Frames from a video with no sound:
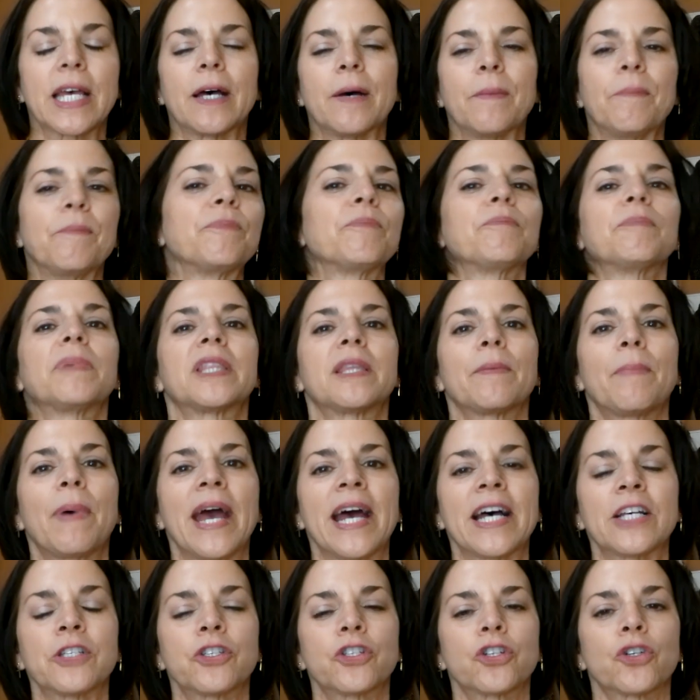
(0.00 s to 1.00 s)
Um, but the
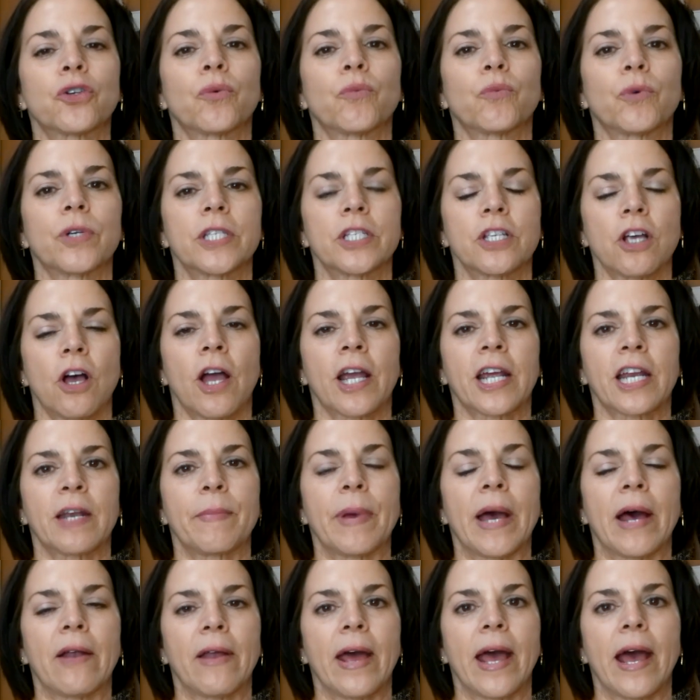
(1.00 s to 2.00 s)
pastor was talking
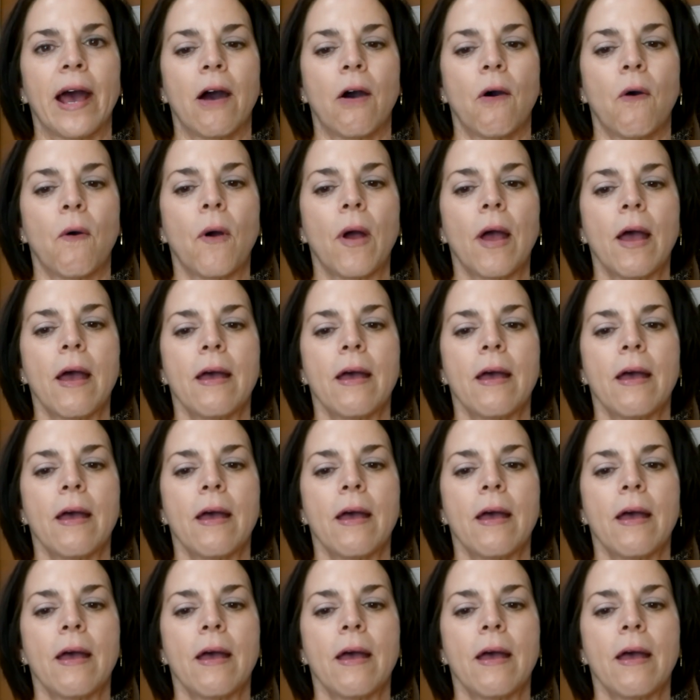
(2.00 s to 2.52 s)
about how